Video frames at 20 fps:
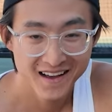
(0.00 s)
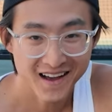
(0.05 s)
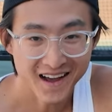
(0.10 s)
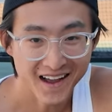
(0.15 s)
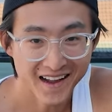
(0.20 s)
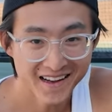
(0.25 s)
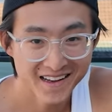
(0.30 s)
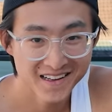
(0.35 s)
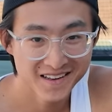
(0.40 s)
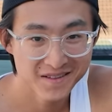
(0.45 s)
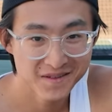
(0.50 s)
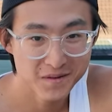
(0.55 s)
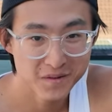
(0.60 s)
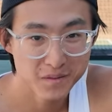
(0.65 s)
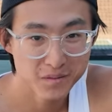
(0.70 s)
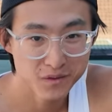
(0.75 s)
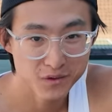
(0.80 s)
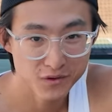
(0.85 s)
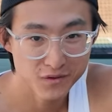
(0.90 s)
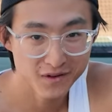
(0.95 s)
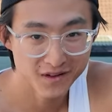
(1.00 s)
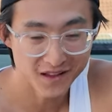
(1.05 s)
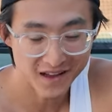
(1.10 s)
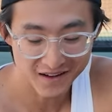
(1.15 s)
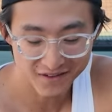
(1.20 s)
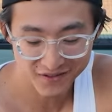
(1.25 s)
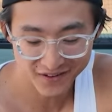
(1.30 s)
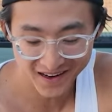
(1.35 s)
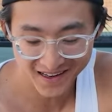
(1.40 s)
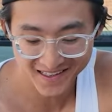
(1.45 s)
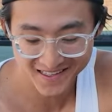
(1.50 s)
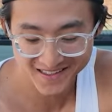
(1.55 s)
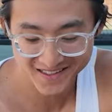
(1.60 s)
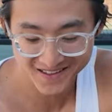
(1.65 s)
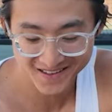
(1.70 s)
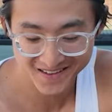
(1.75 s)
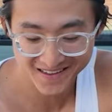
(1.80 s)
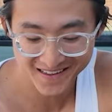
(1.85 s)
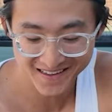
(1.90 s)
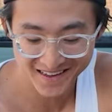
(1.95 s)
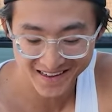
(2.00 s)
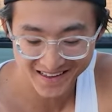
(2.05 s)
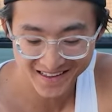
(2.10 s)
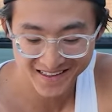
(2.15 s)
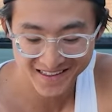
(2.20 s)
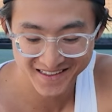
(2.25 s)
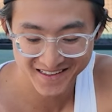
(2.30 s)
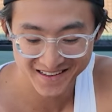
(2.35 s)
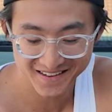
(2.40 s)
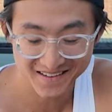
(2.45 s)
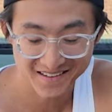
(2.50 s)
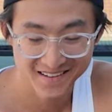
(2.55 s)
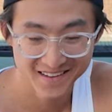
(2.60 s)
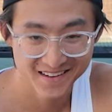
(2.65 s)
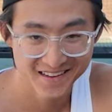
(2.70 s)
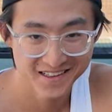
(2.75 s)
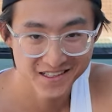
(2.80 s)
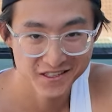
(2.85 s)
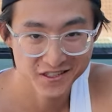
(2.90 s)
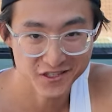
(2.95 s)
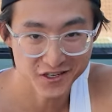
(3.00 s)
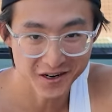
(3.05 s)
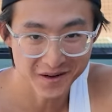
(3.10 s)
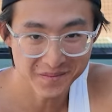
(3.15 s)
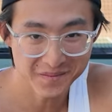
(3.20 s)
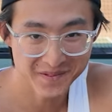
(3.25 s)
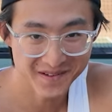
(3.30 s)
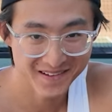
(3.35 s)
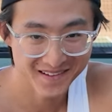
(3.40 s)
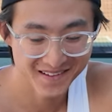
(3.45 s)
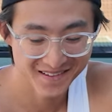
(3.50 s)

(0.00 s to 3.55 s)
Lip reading: I can move a lot faster and I can jump.